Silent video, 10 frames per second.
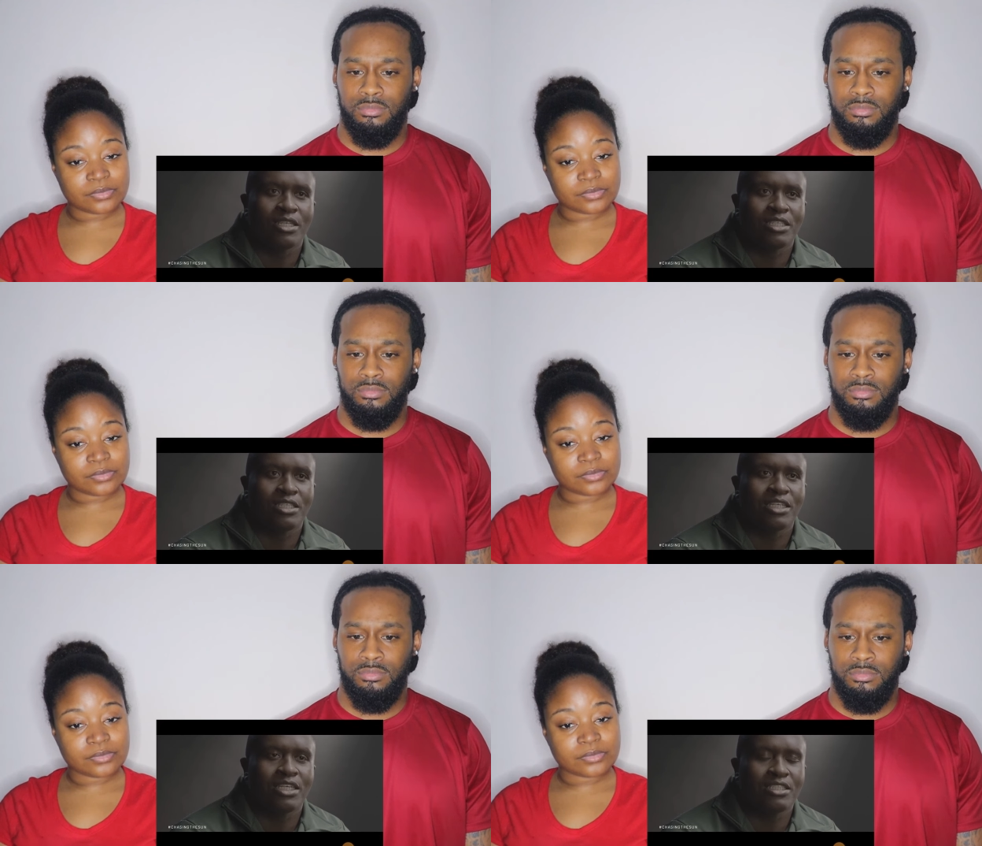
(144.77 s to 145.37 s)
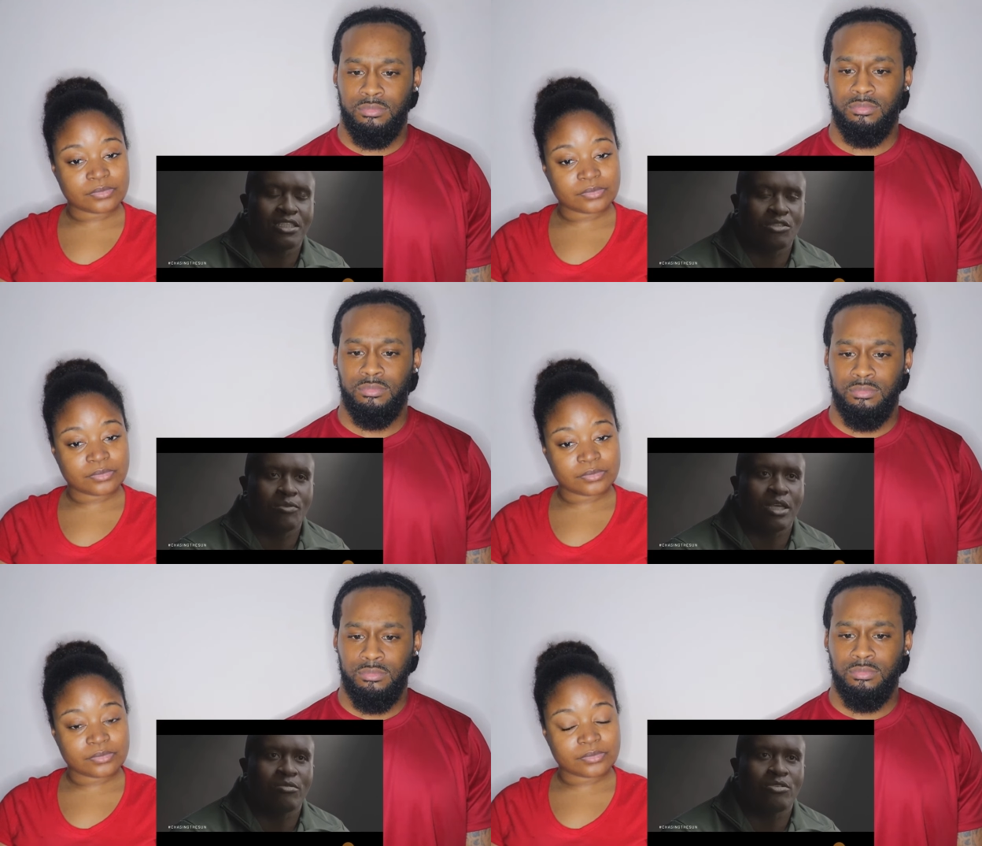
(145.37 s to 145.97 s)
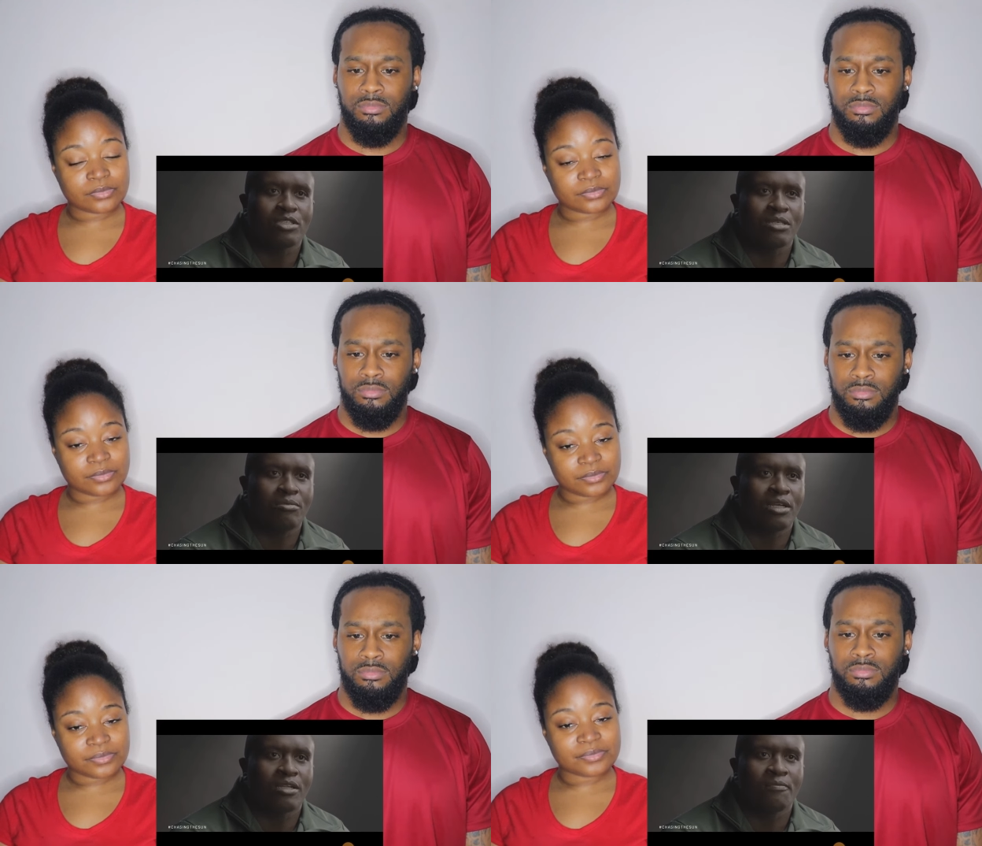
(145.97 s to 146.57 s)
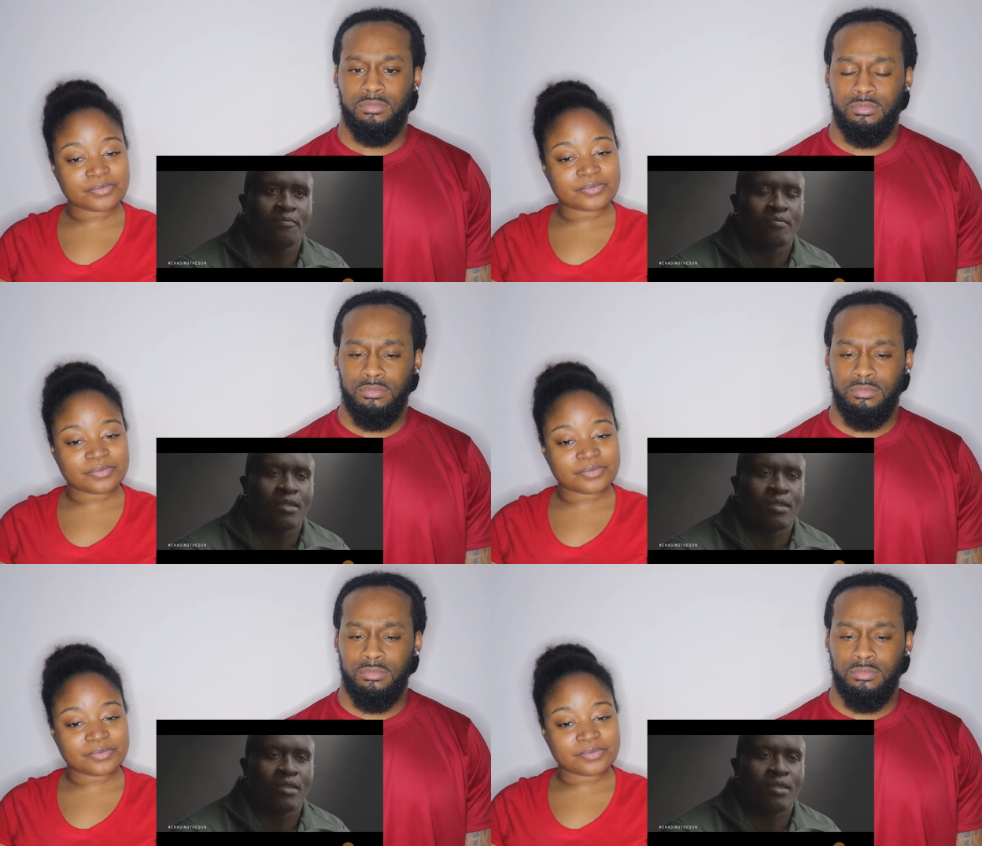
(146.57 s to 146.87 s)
Speaker 1: But uh, just to be able to see my